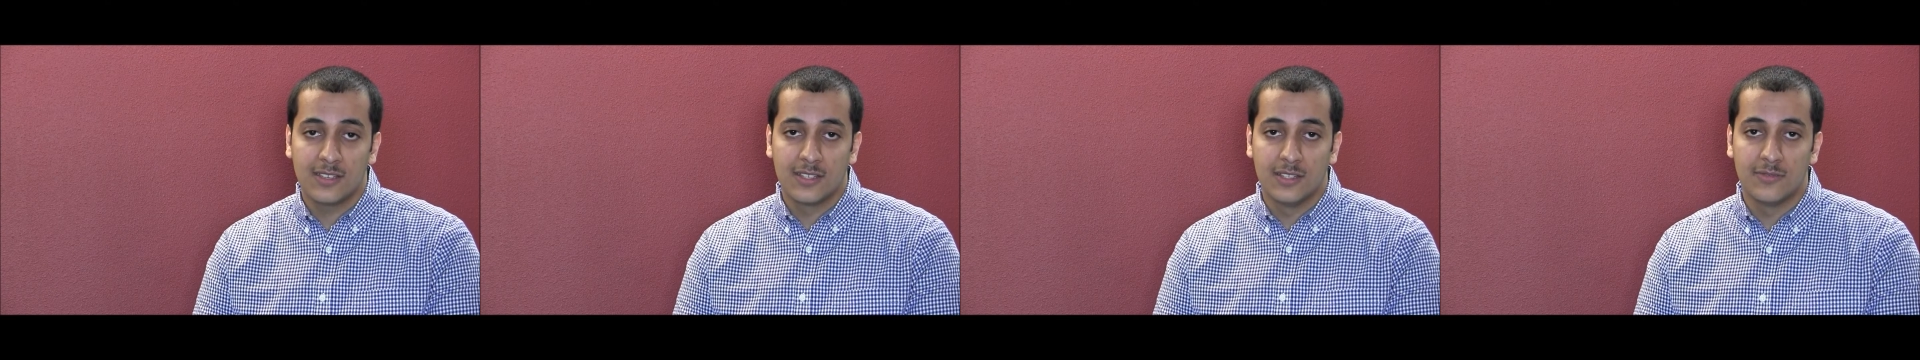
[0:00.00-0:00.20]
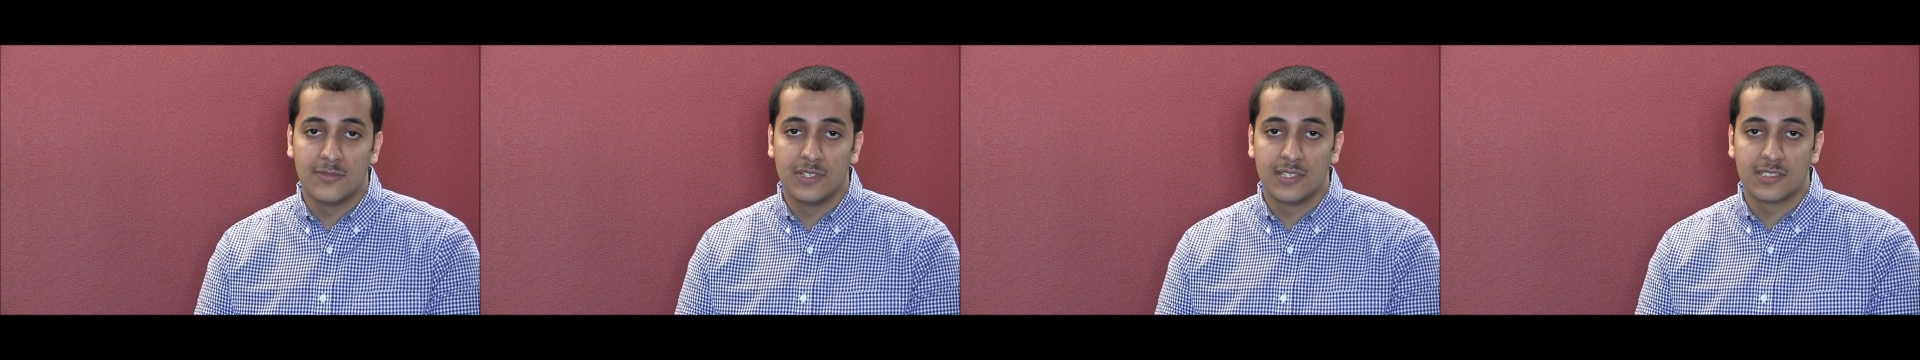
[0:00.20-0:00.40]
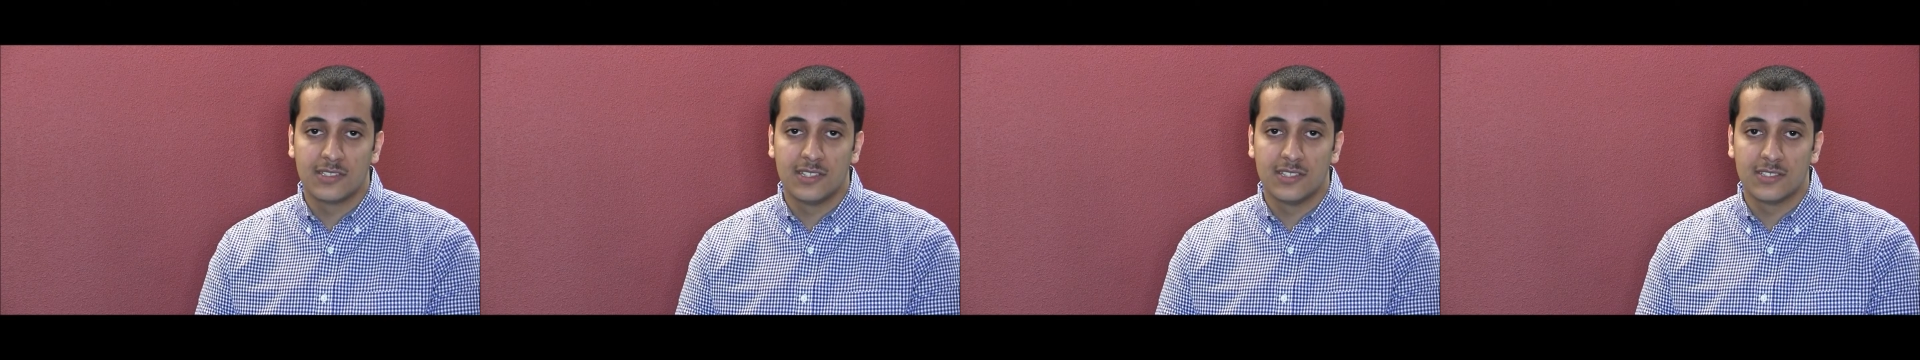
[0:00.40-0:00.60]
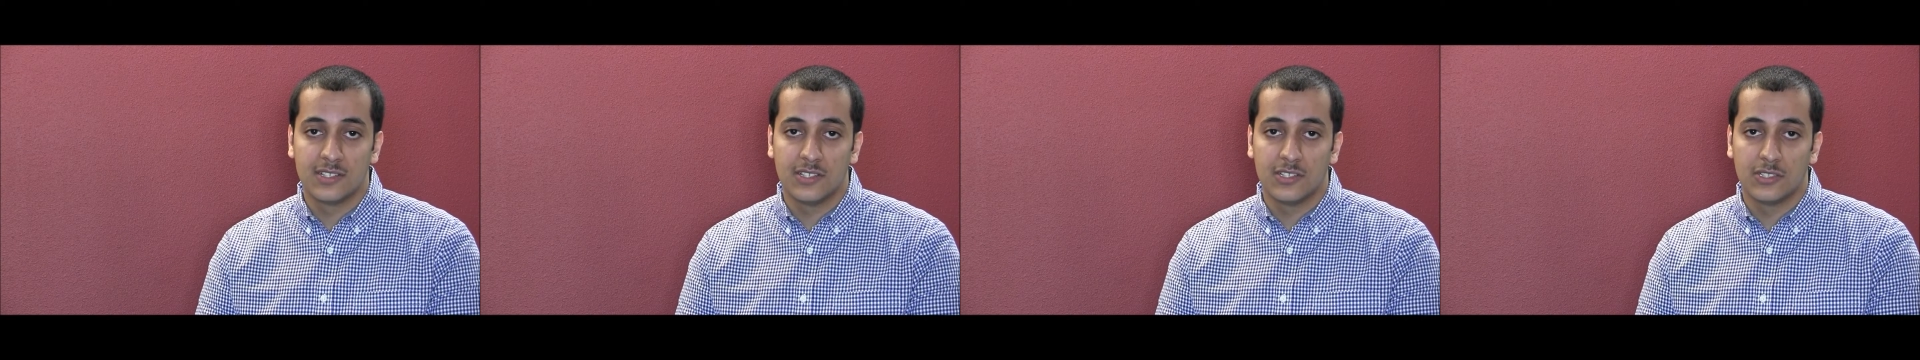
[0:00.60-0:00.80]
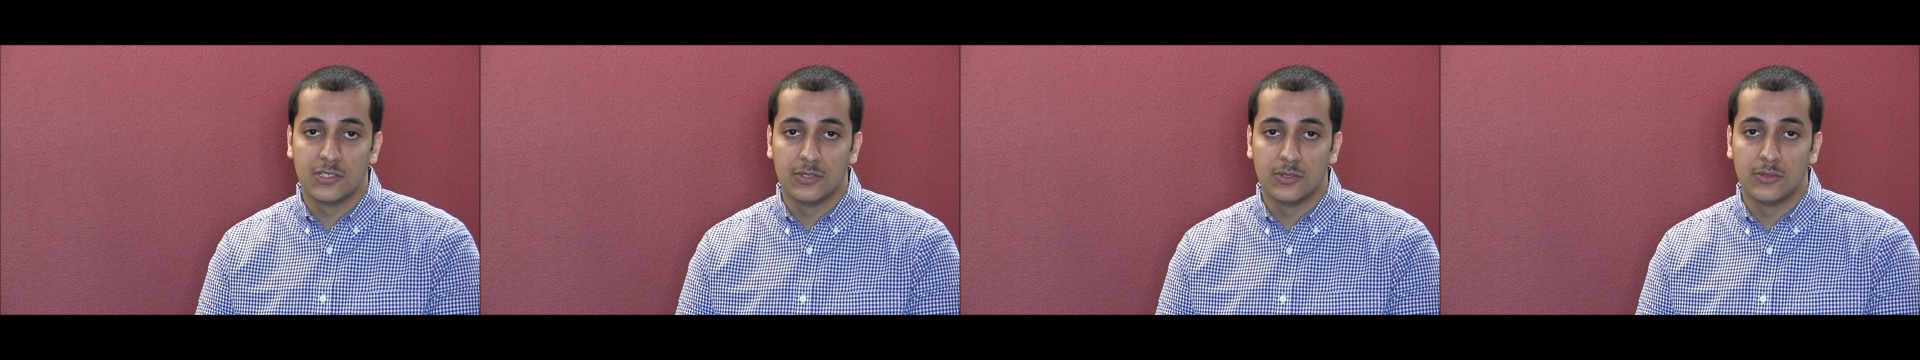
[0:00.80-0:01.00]
could fix this
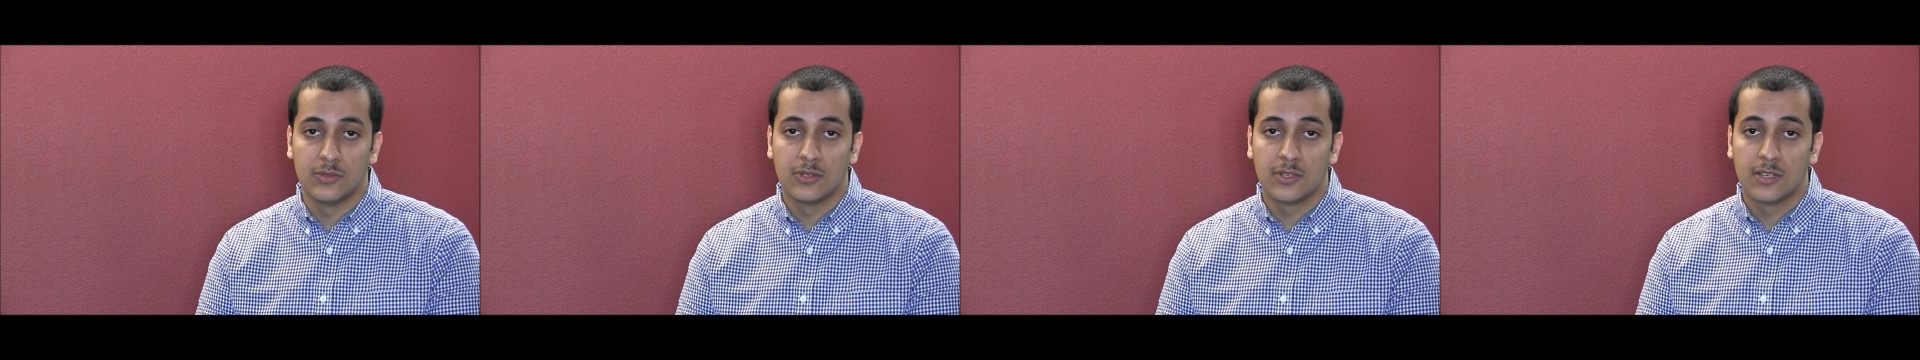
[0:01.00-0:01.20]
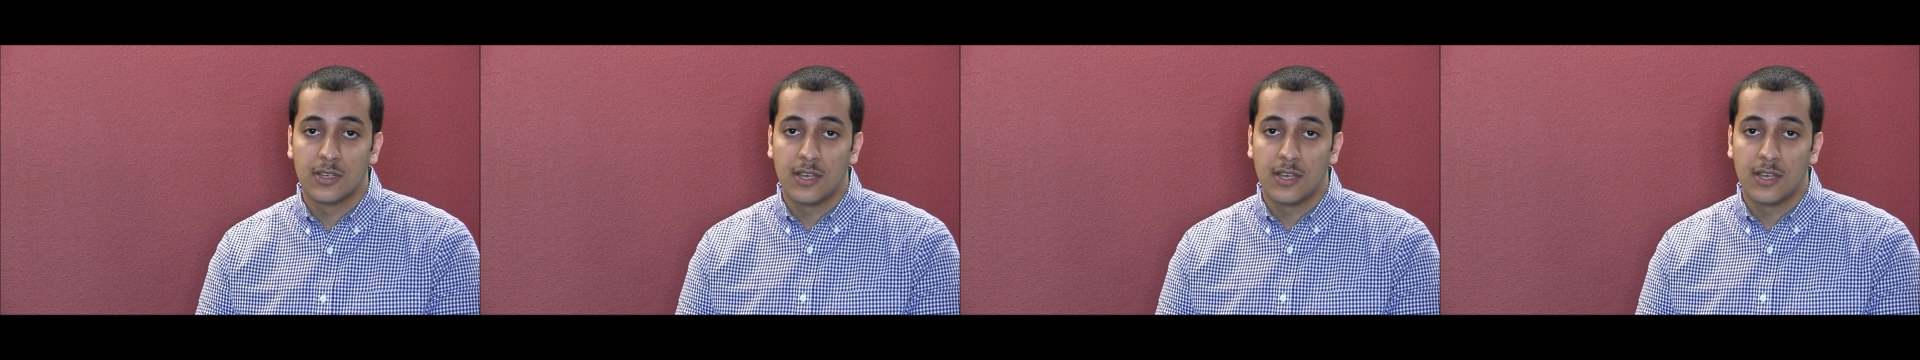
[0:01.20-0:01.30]
issue